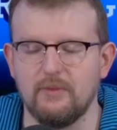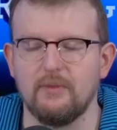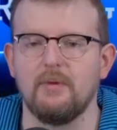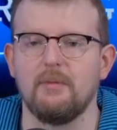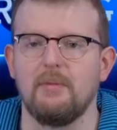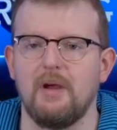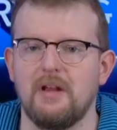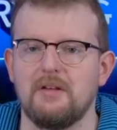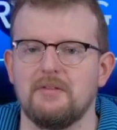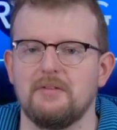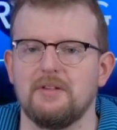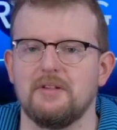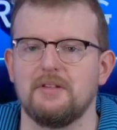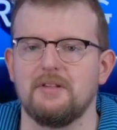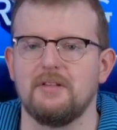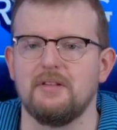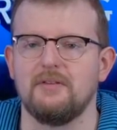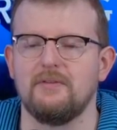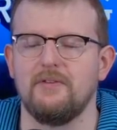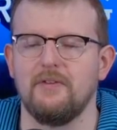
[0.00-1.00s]
reminder that
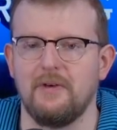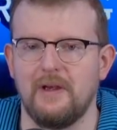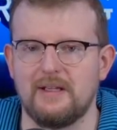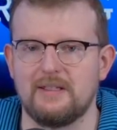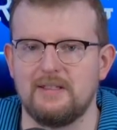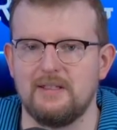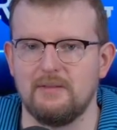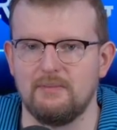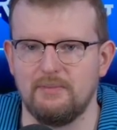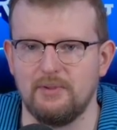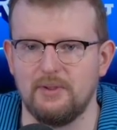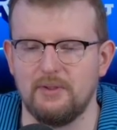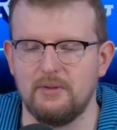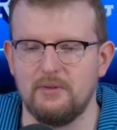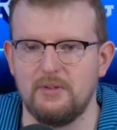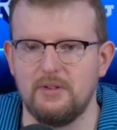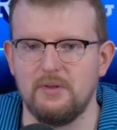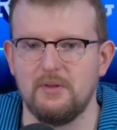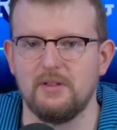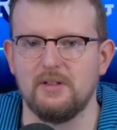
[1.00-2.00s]
the Phyrexian blue
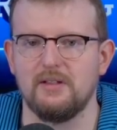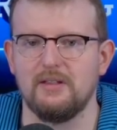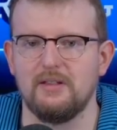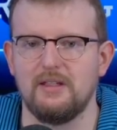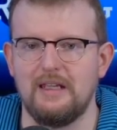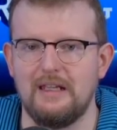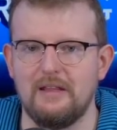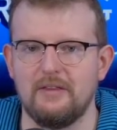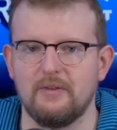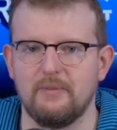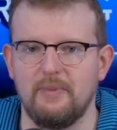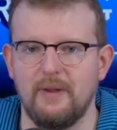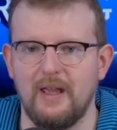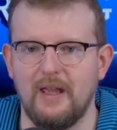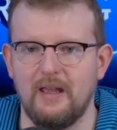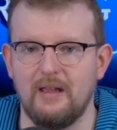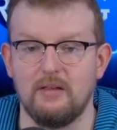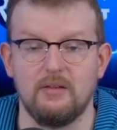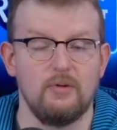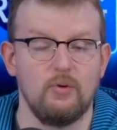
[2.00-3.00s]
you can either
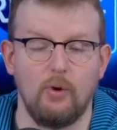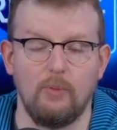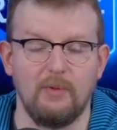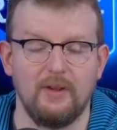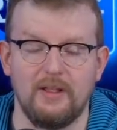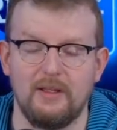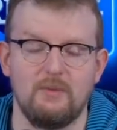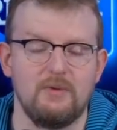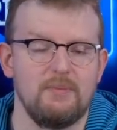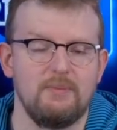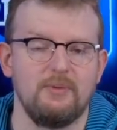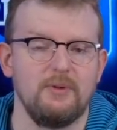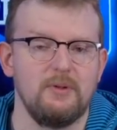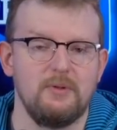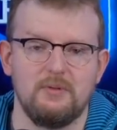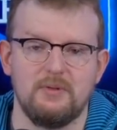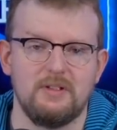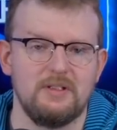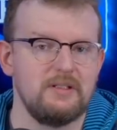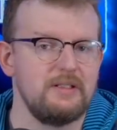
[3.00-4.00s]
pay normally with
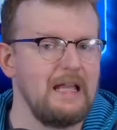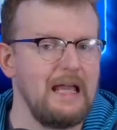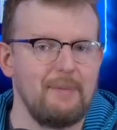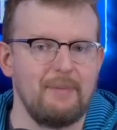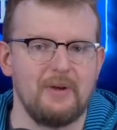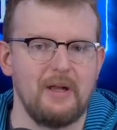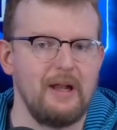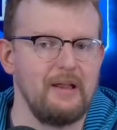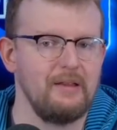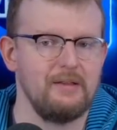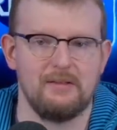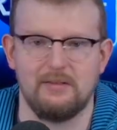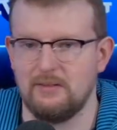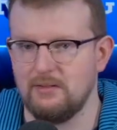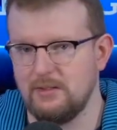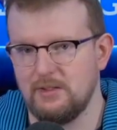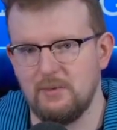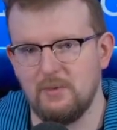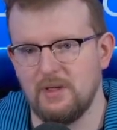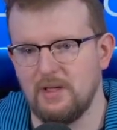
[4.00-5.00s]
blue, is tap an island,
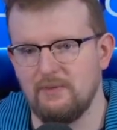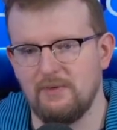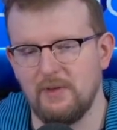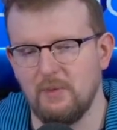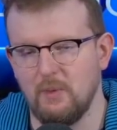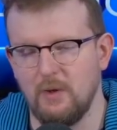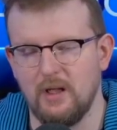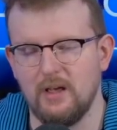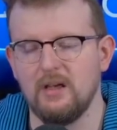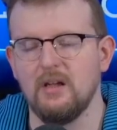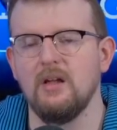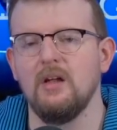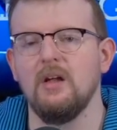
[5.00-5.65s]
do whatever you want,